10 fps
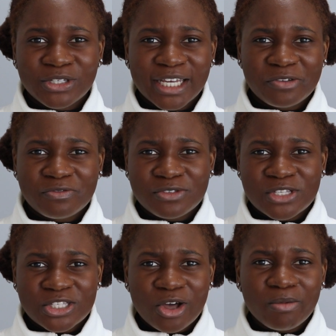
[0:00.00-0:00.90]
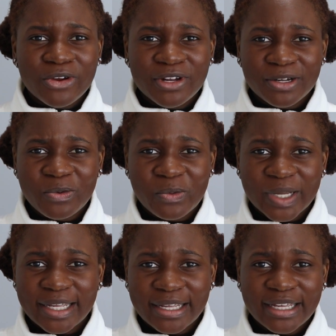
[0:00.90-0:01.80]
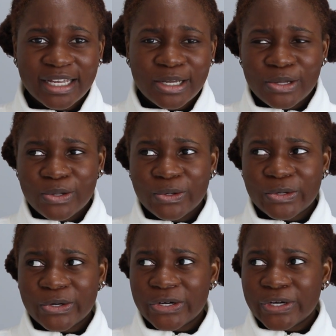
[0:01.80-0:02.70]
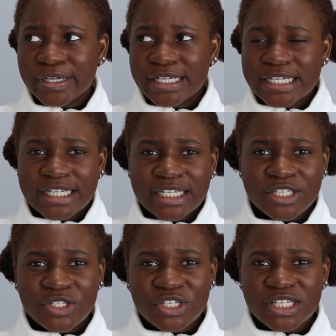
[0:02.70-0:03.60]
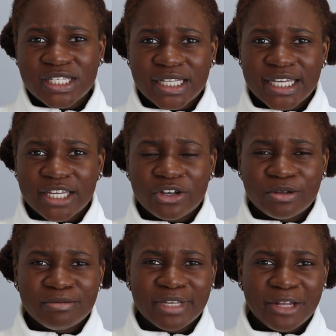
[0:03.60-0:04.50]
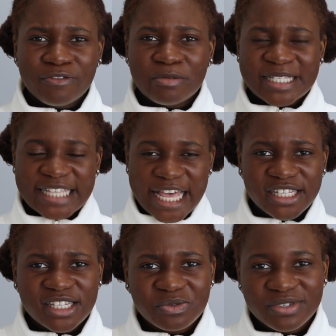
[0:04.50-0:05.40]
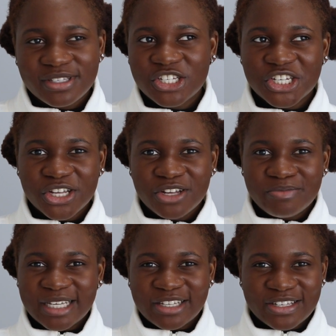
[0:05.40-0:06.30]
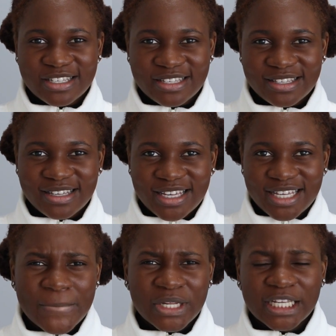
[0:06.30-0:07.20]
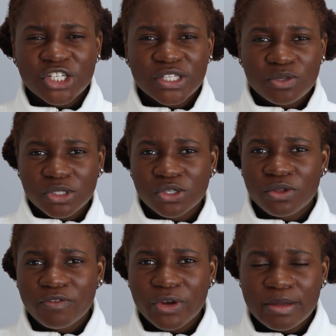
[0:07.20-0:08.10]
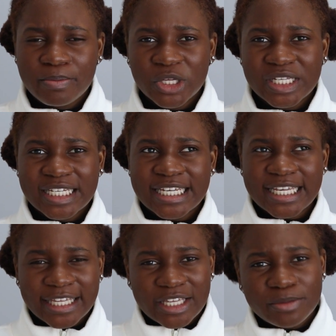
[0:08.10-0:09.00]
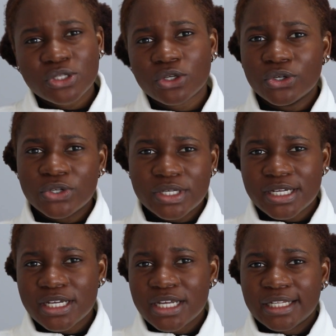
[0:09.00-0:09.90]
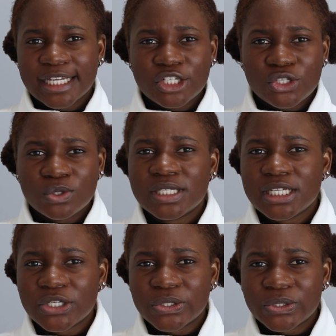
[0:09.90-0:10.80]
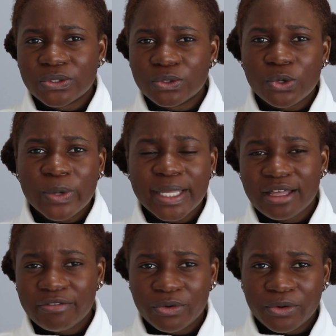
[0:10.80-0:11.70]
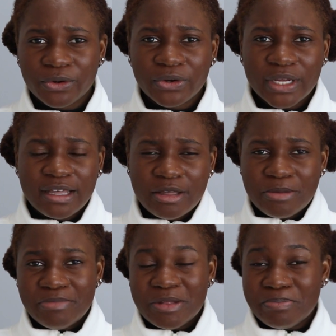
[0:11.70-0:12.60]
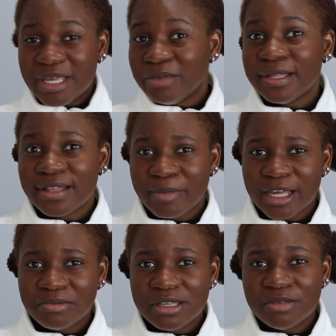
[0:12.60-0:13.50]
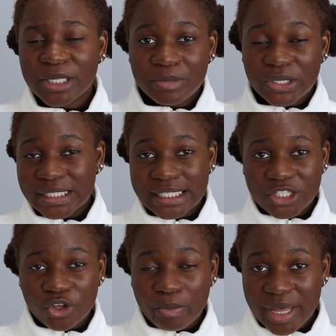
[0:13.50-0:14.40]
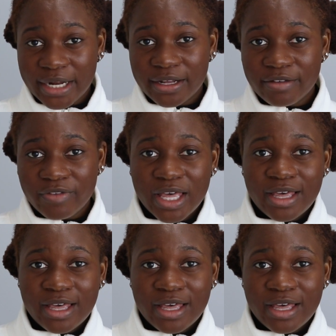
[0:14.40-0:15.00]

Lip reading: kind of stubborn in a way, or he's just like kind of obsessed with Jiyeon, because like she doesn't want to go for him, but he keeps on like choosing her, on going after her. And maybe that might be because he's competitive,